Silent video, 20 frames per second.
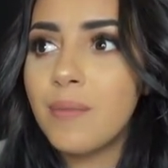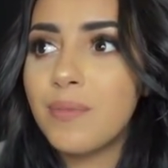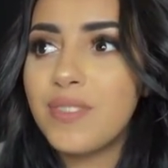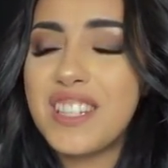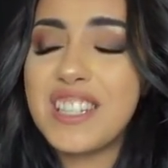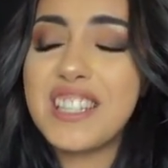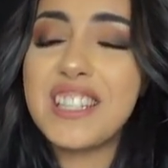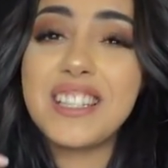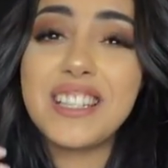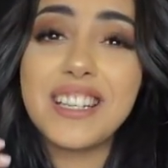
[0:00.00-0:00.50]

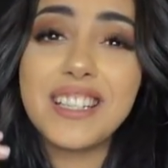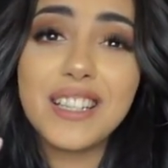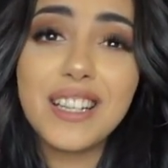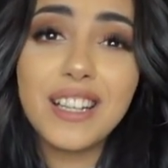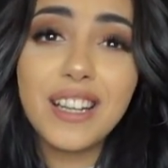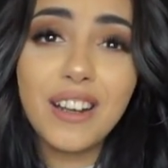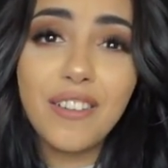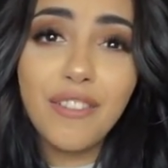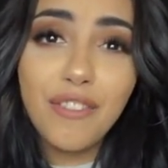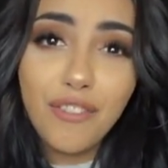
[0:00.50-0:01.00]
This is us at
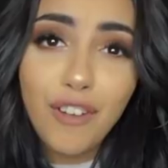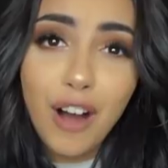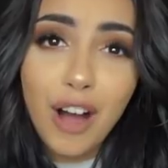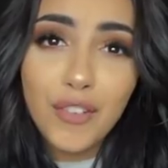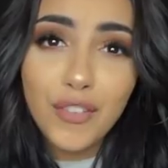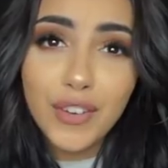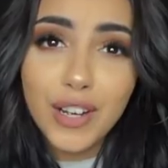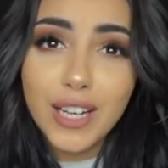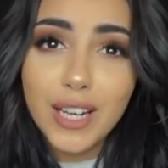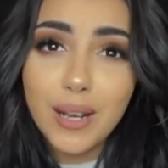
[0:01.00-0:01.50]
like
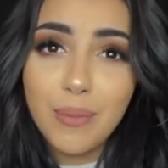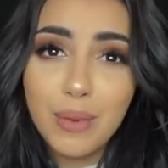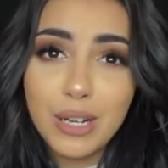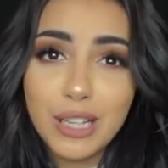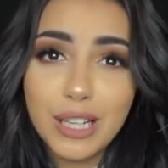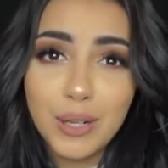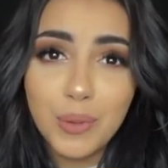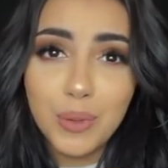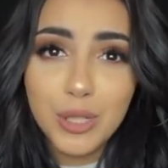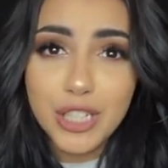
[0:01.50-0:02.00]
5 a.m.
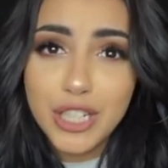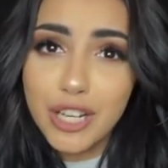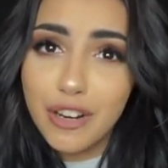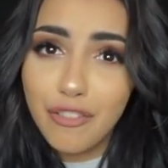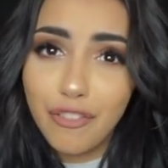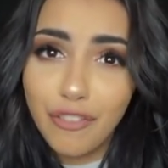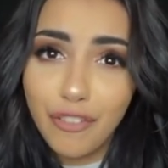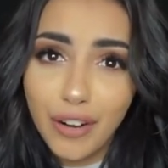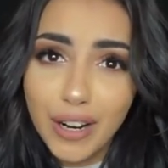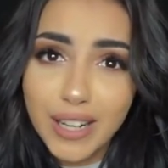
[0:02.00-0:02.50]
We're like watching
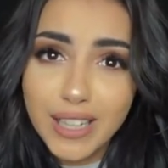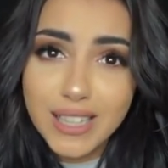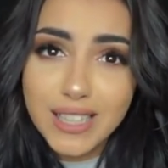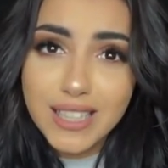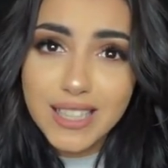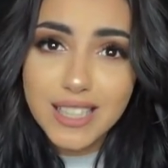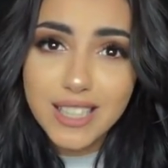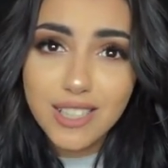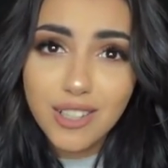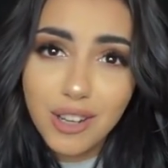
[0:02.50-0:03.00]

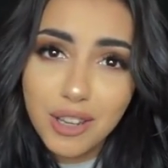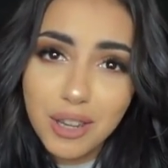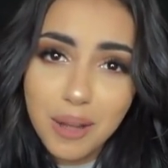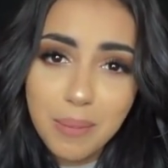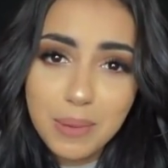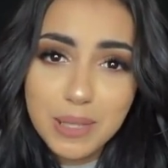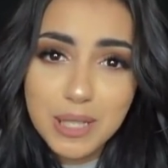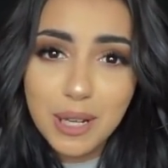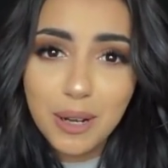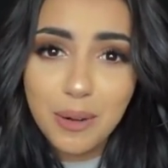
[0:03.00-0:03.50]
Friends, you know, the
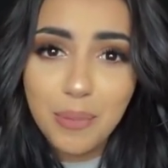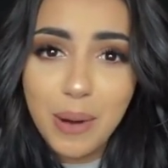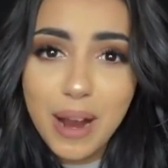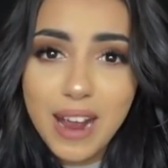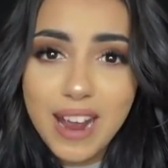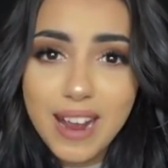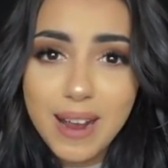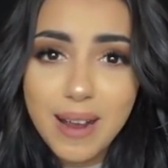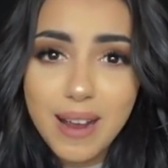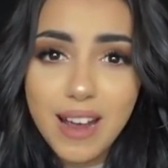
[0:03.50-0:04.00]
episode
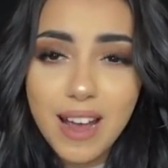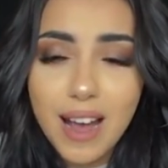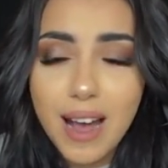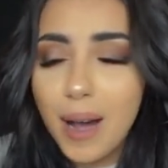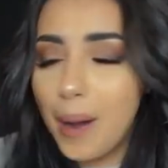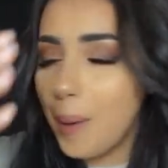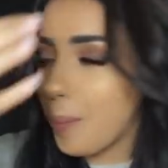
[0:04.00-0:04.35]
where